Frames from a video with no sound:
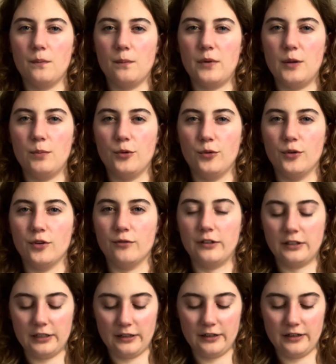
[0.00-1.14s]
people who are
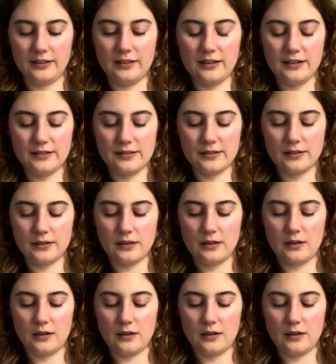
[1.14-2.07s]
really good at this